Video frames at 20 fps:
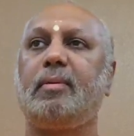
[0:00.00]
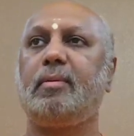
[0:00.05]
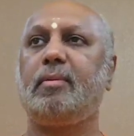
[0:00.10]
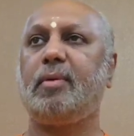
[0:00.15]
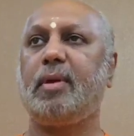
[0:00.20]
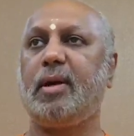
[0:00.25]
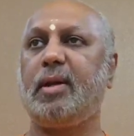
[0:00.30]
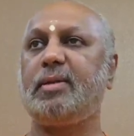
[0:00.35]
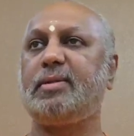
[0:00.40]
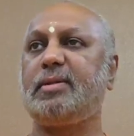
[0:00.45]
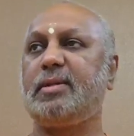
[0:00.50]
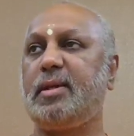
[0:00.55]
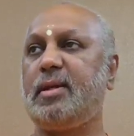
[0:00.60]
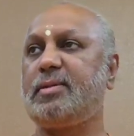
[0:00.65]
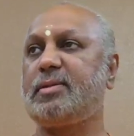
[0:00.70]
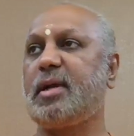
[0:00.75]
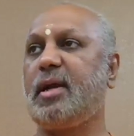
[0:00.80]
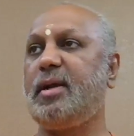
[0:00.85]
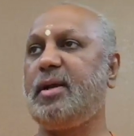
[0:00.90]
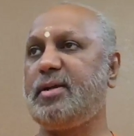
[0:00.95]
What is
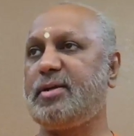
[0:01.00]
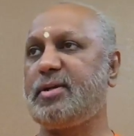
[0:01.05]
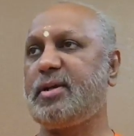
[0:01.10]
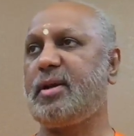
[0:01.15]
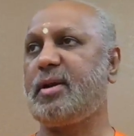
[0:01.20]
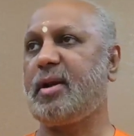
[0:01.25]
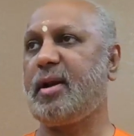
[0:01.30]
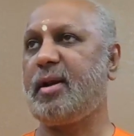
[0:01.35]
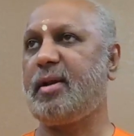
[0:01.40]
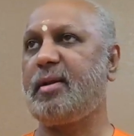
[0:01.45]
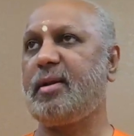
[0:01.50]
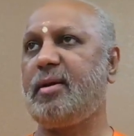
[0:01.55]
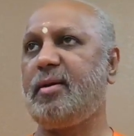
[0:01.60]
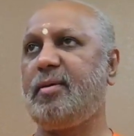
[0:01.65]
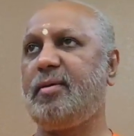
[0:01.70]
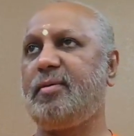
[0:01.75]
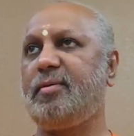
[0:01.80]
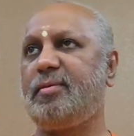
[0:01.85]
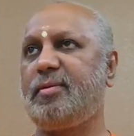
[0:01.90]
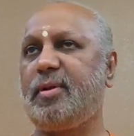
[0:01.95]
his condition right now?
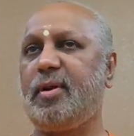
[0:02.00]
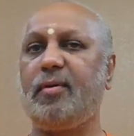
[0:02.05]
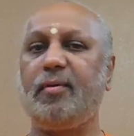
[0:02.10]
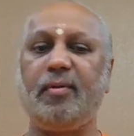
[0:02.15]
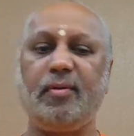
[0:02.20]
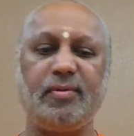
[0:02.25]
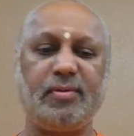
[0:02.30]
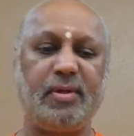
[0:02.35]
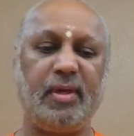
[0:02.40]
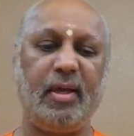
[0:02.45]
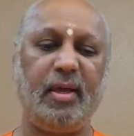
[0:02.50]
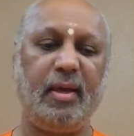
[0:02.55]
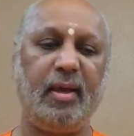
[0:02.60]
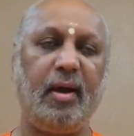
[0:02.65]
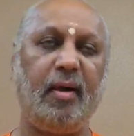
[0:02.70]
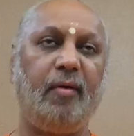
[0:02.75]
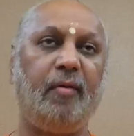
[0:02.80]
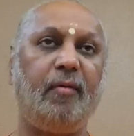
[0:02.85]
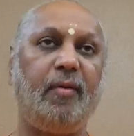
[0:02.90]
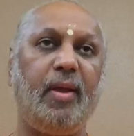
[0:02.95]
Now you see
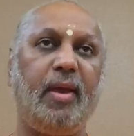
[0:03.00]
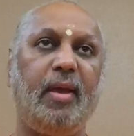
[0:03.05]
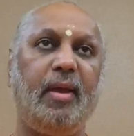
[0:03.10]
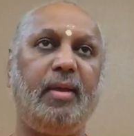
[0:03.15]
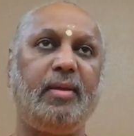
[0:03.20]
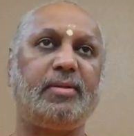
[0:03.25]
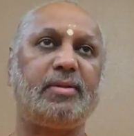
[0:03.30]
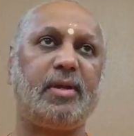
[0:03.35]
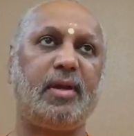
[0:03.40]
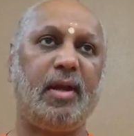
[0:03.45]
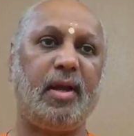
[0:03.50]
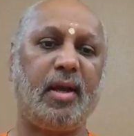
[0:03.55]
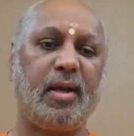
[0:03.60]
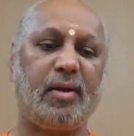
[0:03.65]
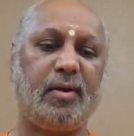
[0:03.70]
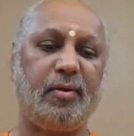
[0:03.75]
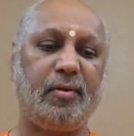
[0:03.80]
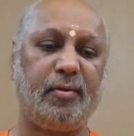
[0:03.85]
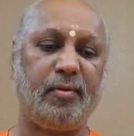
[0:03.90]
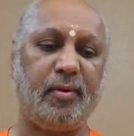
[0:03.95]
how he is
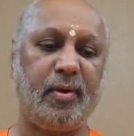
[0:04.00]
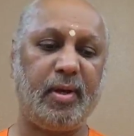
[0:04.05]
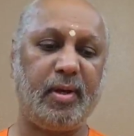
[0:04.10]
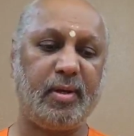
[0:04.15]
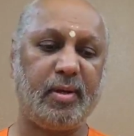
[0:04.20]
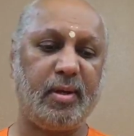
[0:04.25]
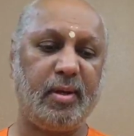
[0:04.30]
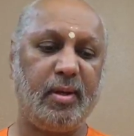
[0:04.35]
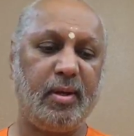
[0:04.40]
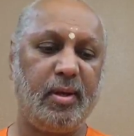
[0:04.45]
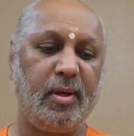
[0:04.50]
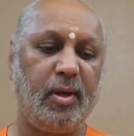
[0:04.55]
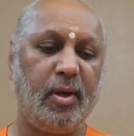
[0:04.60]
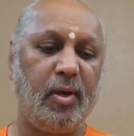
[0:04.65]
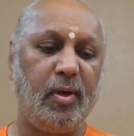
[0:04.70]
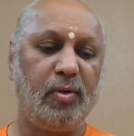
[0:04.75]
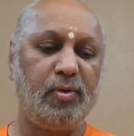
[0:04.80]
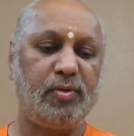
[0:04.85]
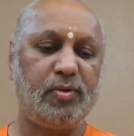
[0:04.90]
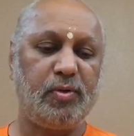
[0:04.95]
reacting to it.
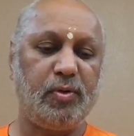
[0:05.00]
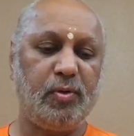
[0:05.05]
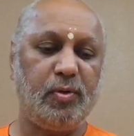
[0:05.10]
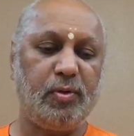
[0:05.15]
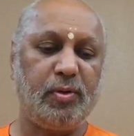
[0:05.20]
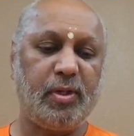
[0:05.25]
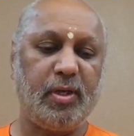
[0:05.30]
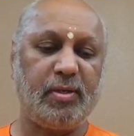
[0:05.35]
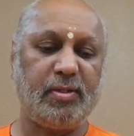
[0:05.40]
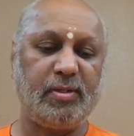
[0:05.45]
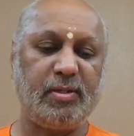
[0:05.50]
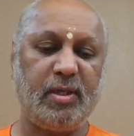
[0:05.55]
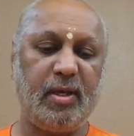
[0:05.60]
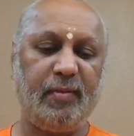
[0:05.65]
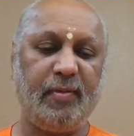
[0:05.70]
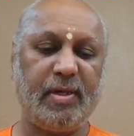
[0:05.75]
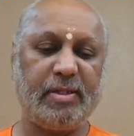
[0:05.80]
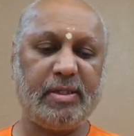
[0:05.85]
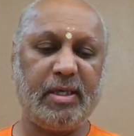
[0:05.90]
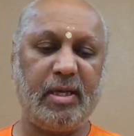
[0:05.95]
Sutasya
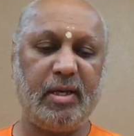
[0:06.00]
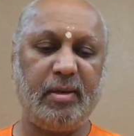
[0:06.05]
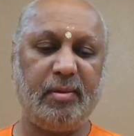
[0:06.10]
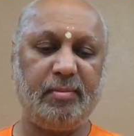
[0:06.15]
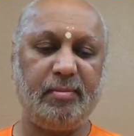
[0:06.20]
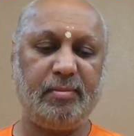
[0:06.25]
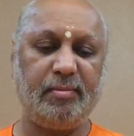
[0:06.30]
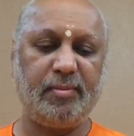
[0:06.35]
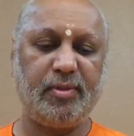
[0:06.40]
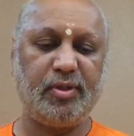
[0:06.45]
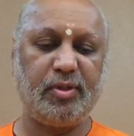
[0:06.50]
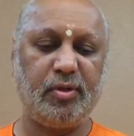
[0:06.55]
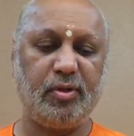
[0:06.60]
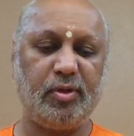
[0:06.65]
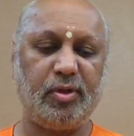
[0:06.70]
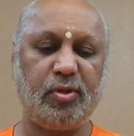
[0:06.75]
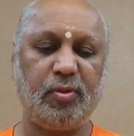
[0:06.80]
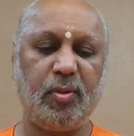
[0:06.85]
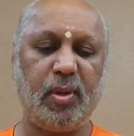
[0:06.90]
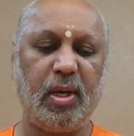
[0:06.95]
vachanam
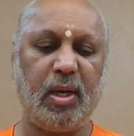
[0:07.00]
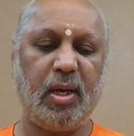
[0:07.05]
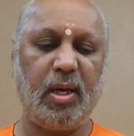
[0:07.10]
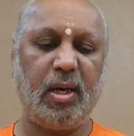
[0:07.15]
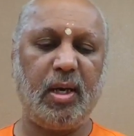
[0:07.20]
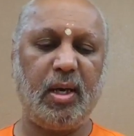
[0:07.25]
shrutva